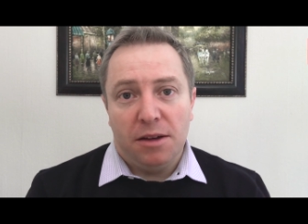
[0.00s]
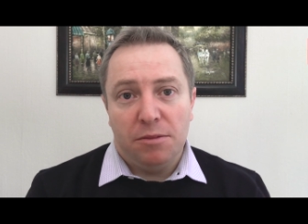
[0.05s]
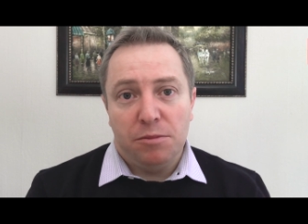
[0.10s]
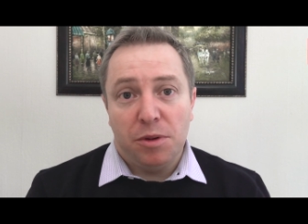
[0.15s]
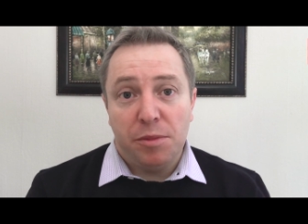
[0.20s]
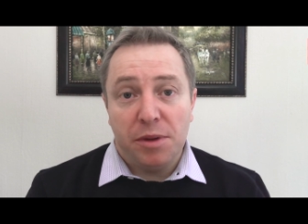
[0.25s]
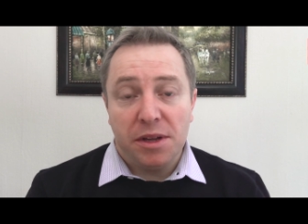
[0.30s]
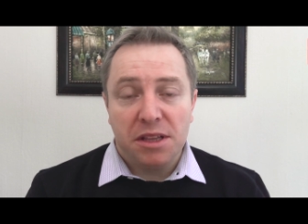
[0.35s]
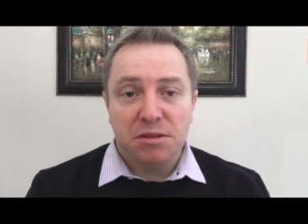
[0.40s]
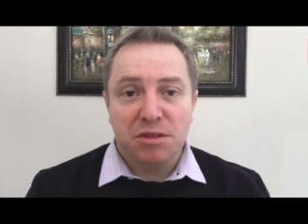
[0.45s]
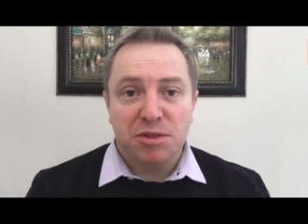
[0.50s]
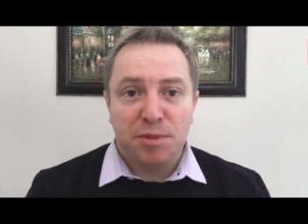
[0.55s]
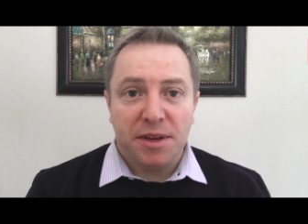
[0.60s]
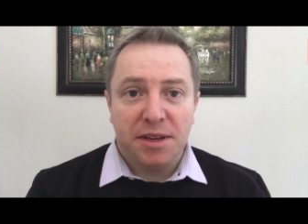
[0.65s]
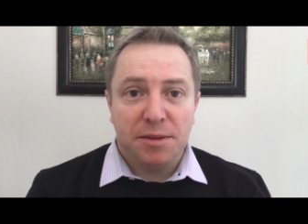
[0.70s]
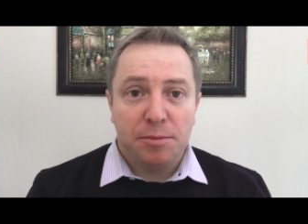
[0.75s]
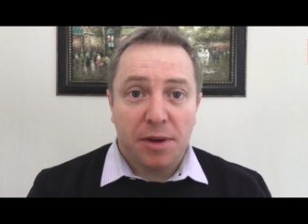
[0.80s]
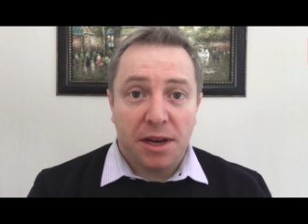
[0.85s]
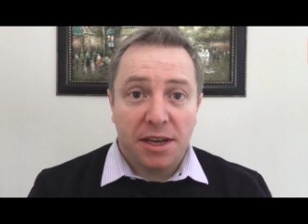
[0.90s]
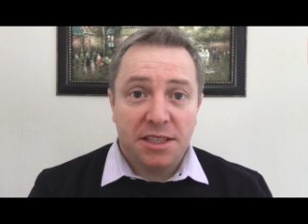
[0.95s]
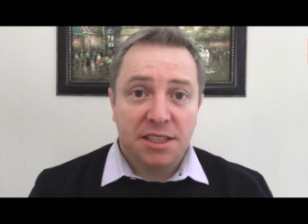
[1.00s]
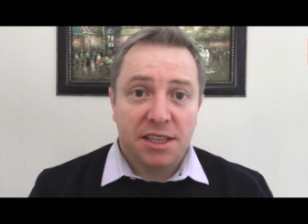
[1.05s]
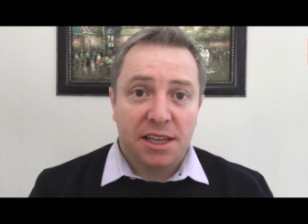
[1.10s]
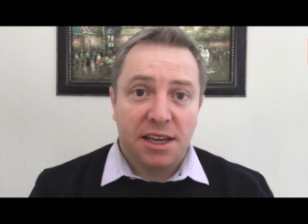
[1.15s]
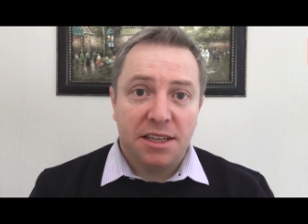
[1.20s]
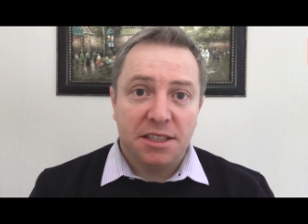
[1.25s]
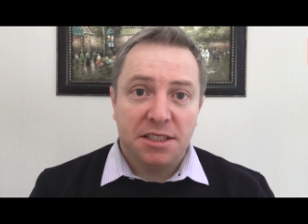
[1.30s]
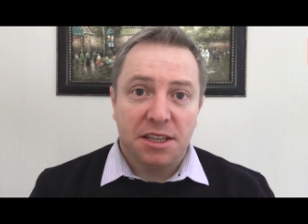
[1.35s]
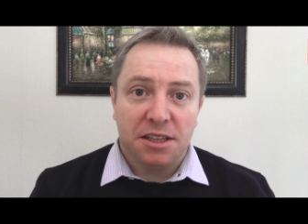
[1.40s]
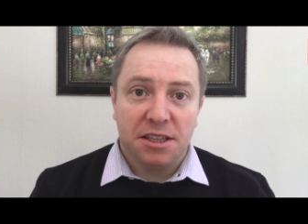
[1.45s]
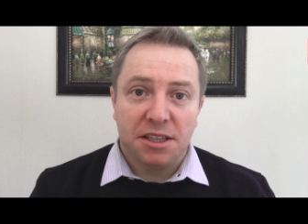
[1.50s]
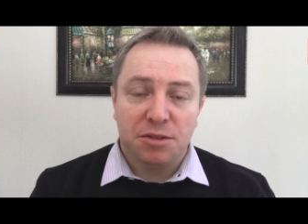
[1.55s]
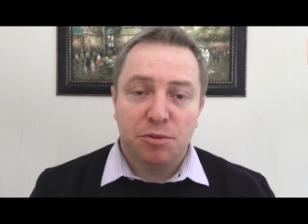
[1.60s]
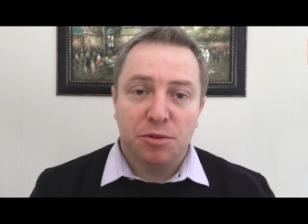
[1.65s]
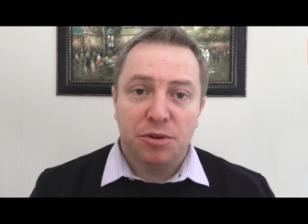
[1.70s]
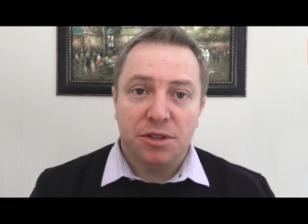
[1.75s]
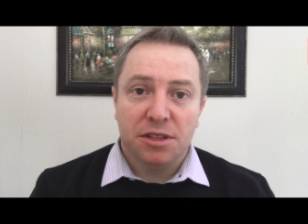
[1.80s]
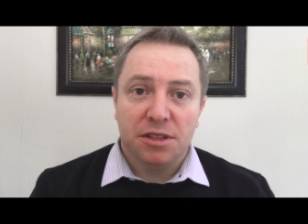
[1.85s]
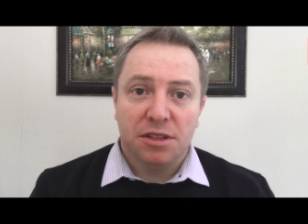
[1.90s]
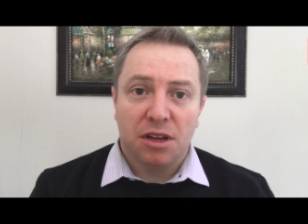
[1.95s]
Momentum's base case at this
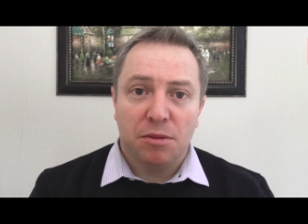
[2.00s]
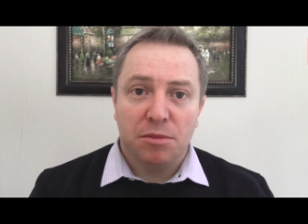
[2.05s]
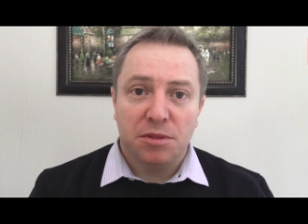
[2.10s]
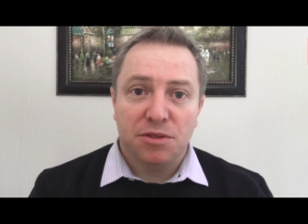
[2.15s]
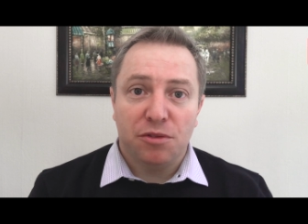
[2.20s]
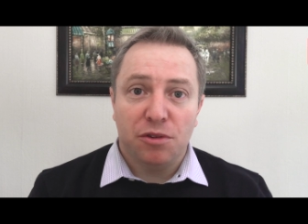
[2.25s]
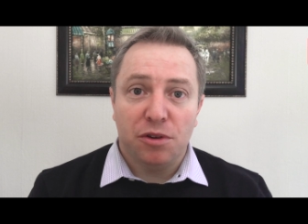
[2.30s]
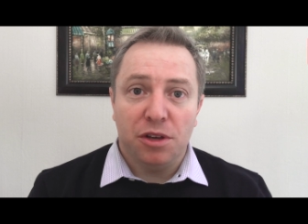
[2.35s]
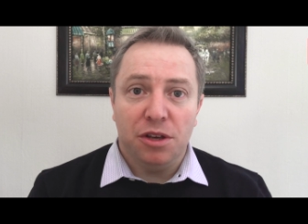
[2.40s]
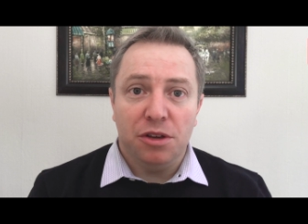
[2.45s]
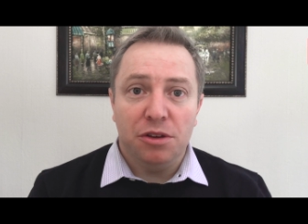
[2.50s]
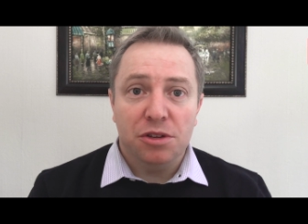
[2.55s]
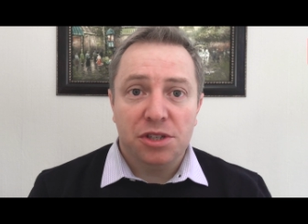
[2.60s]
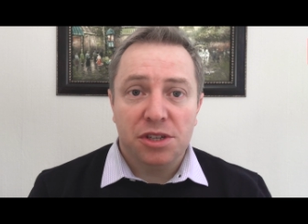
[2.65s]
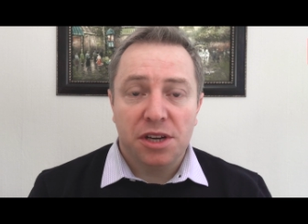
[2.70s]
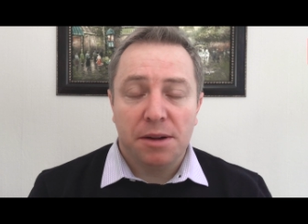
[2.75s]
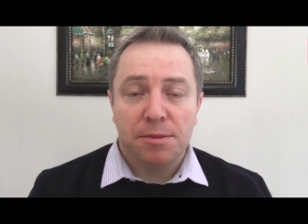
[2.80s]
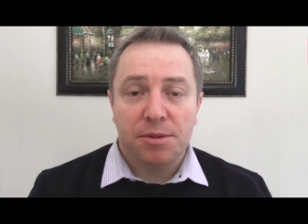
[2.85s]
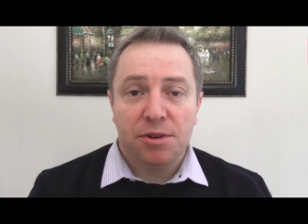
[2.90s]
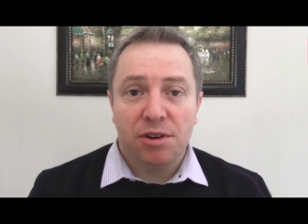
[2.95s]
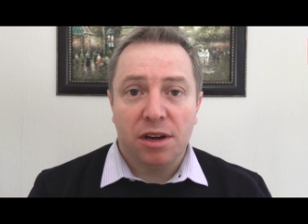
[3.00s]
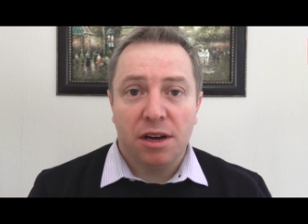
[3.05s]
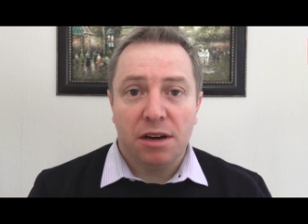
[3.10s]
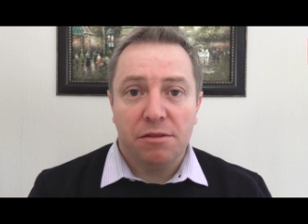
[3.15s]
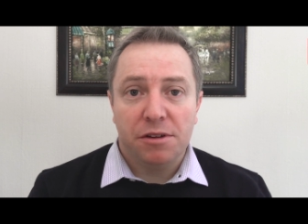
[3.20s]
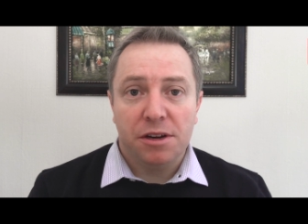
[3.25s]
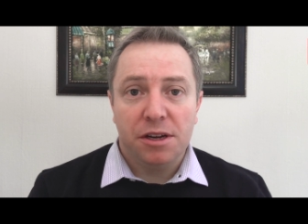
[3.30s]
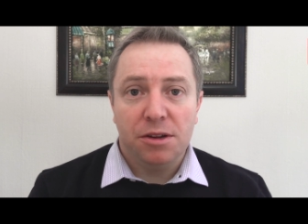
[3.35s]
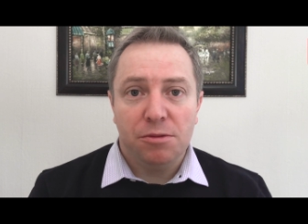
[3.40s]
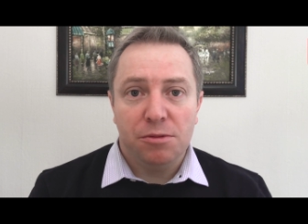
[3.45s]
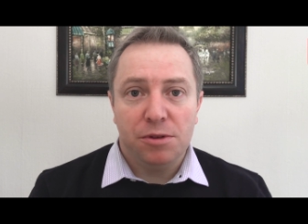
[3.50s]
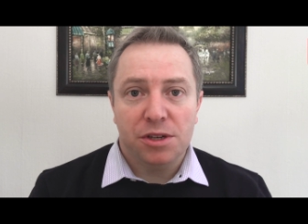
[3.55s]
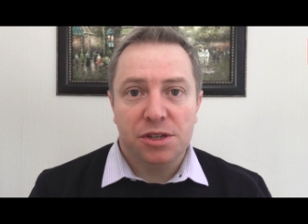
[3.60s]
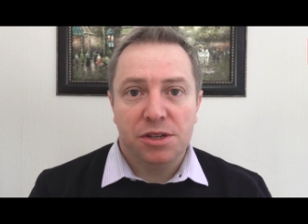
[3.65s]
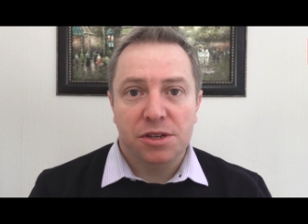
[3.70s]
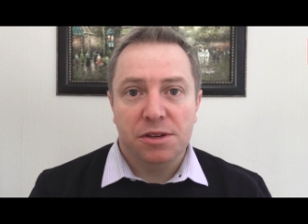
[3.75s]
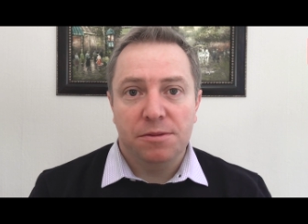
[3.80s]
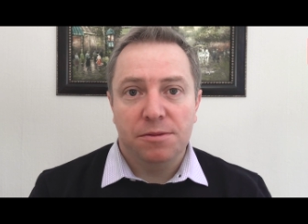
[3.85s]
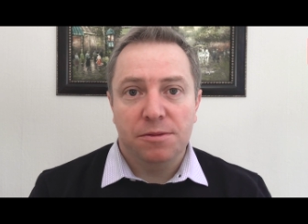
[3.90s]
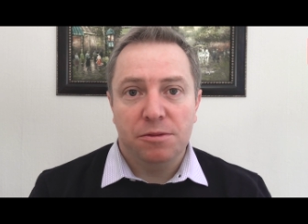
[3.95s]
point in time is for a U-shaped recovery,
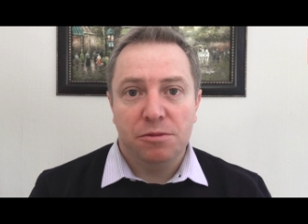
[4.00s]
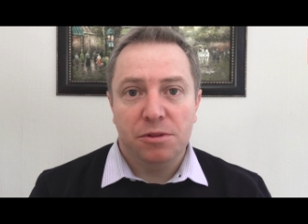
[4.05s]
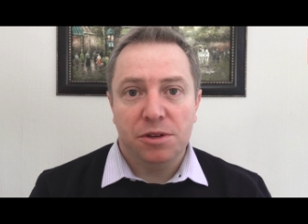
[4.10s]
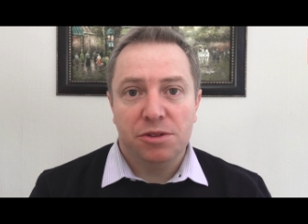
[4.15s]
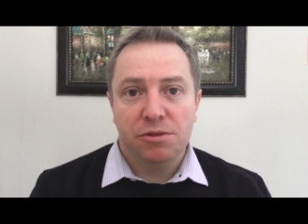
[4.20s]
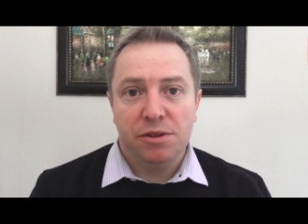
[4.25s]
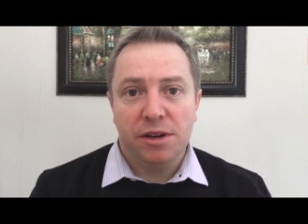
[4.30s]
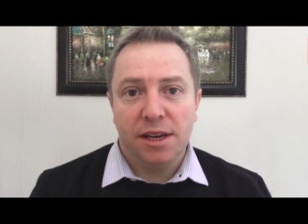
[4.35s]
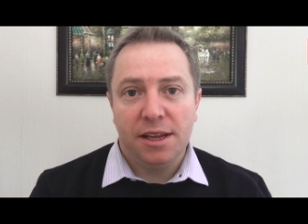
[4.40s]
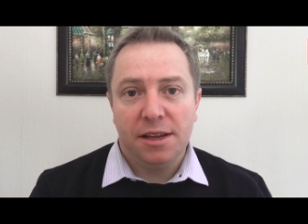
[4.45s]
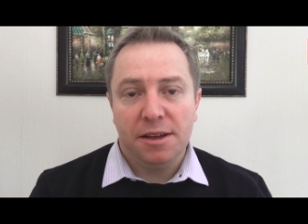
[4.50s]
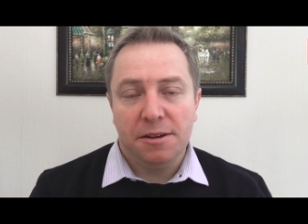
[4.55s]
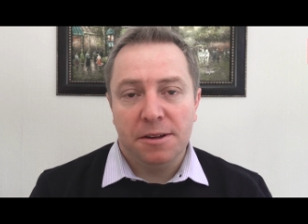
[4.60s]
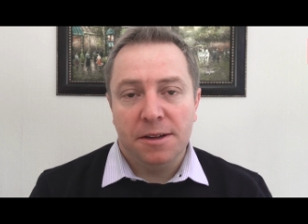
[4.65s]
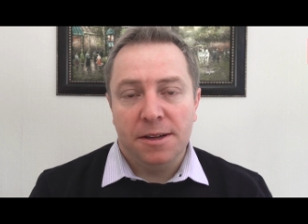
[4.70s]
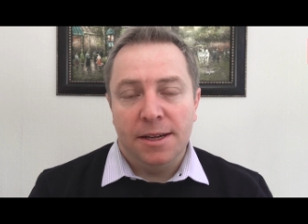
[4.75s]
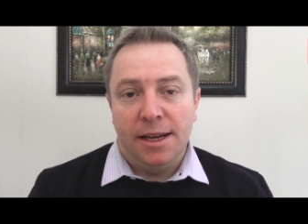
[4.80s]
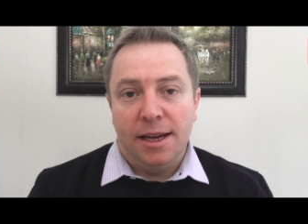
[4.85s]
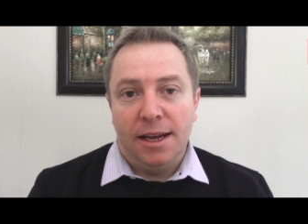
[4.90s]
which which really